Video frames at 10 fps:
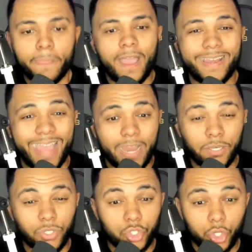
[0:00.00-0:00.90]
and
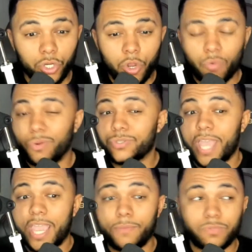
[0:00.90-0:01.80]
Henderson
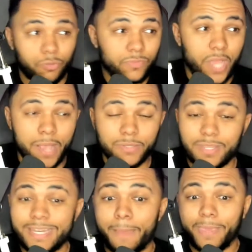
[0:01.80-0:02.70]
rotating sometimes with the
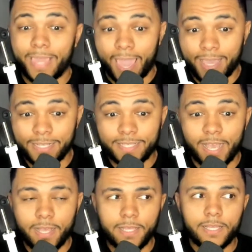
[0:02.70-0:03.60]
Naby Keita.